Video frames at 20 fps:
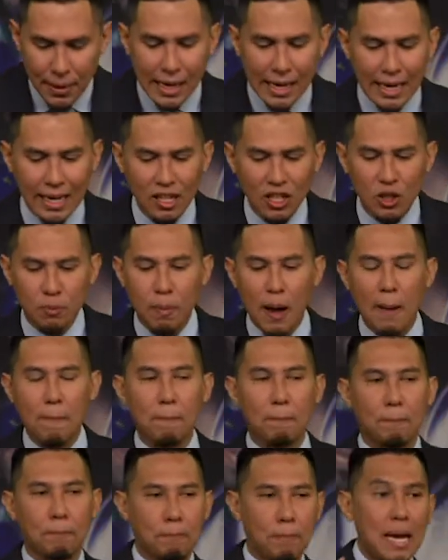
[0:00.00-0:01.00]
begins by
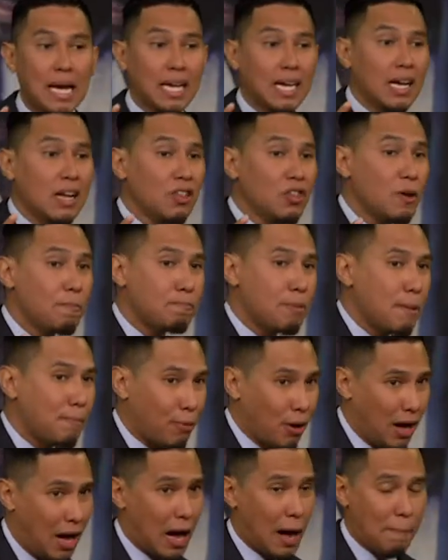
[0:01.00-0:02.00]
picking the
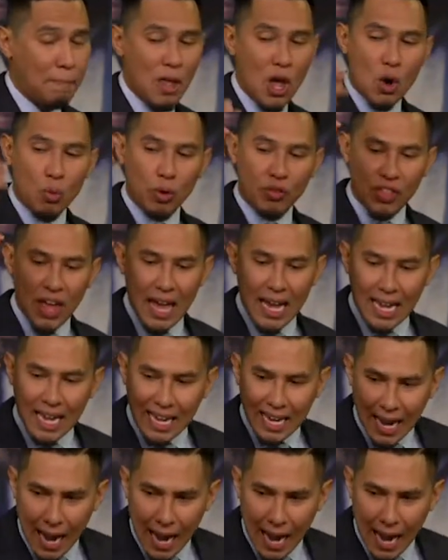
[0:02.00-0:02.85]
people up with a